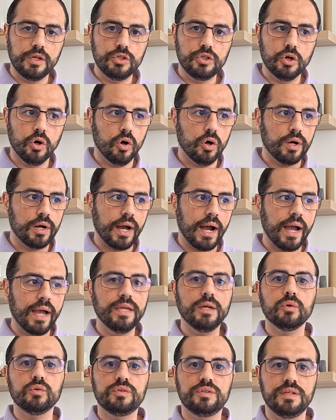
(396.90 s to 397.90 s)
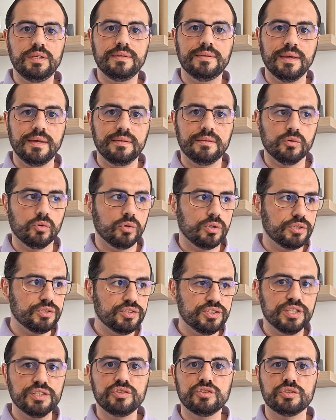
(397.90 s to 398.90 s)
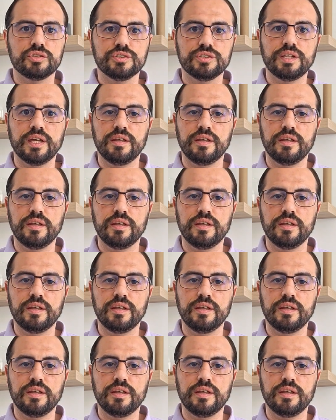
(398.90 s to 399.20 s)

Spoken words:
your IoT data or sensors